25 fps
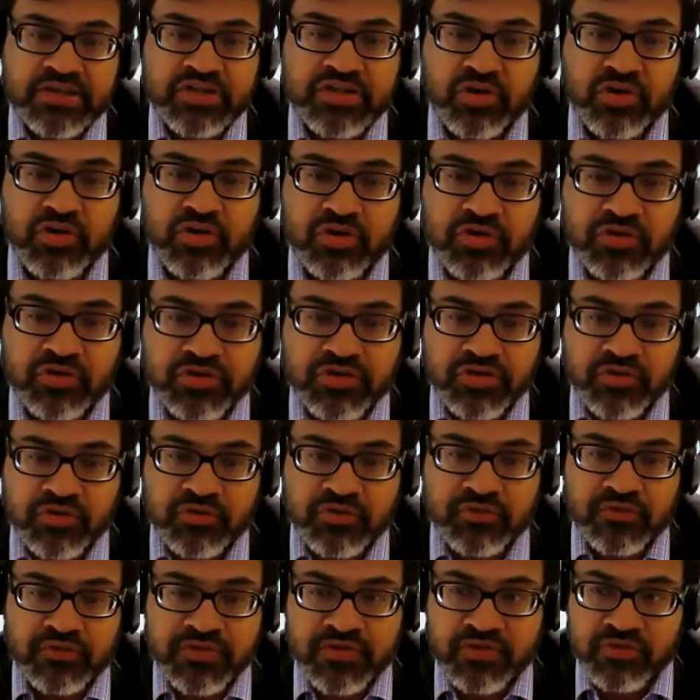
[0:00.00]
So
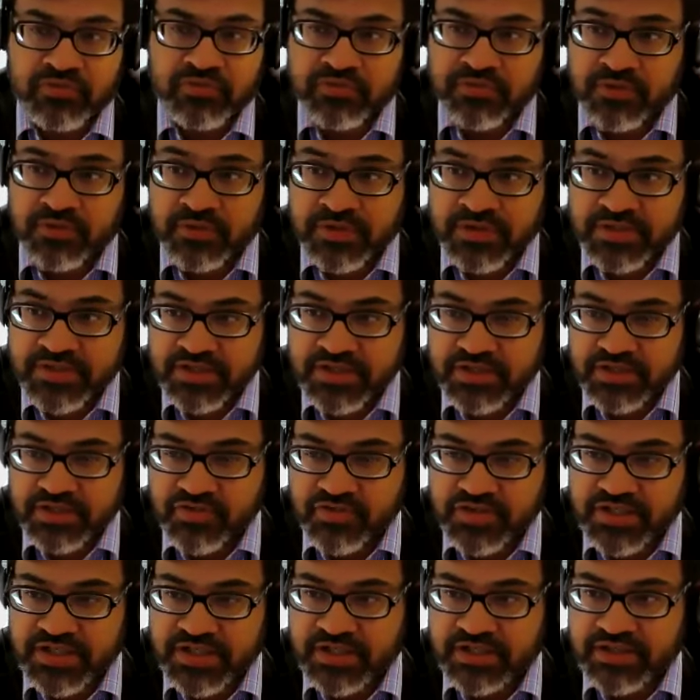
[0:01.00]
this is
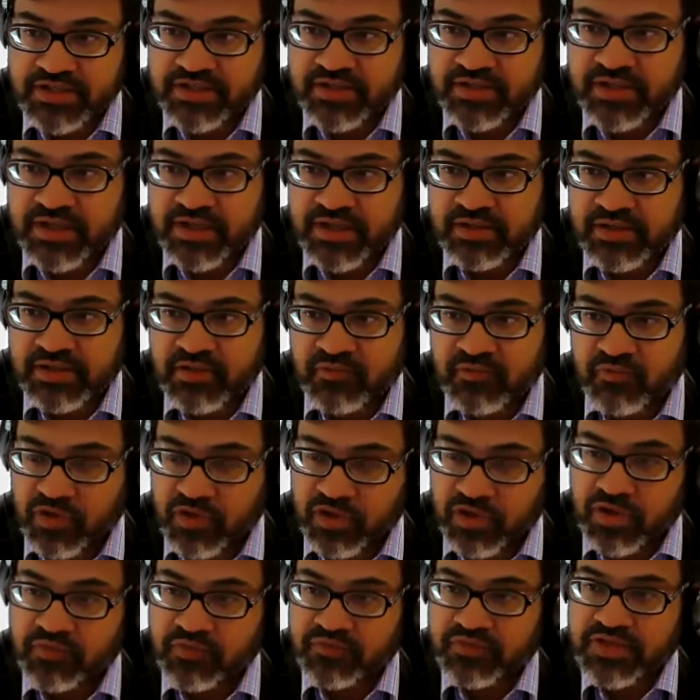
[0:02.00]
to set the
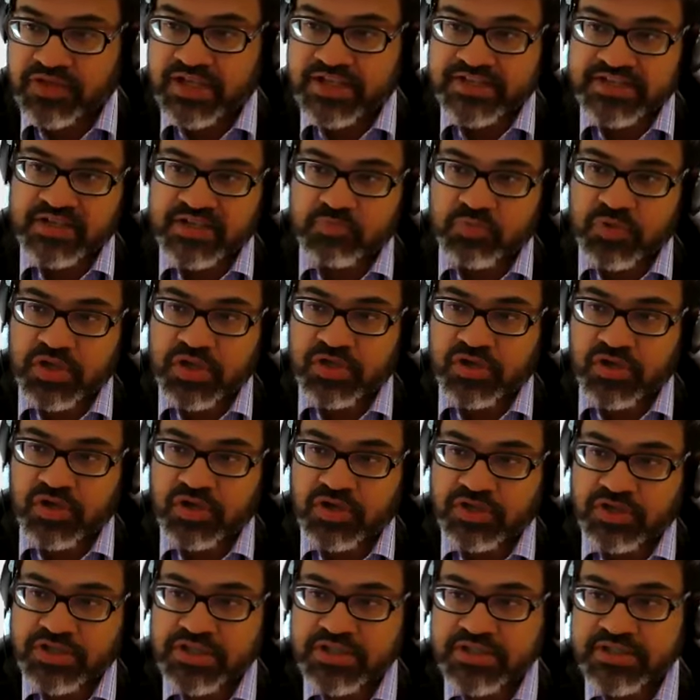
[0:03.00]
work of the SCP in
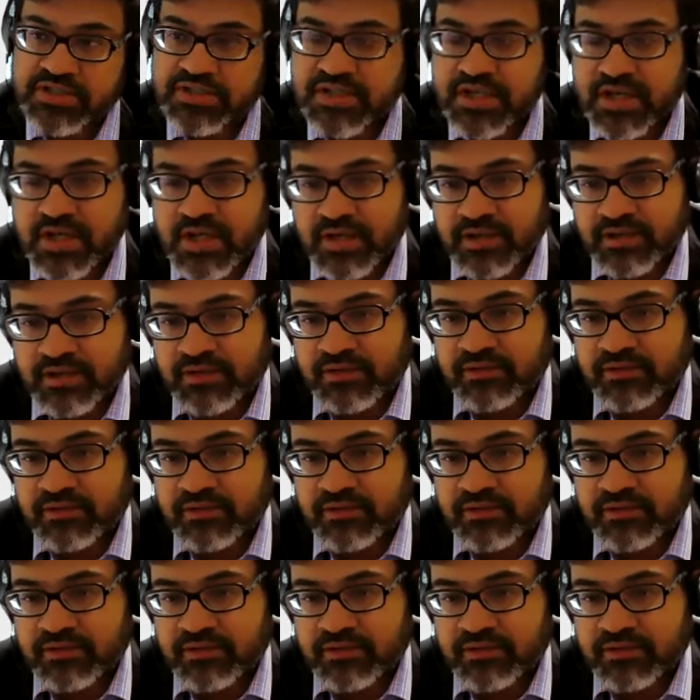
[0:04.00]
context,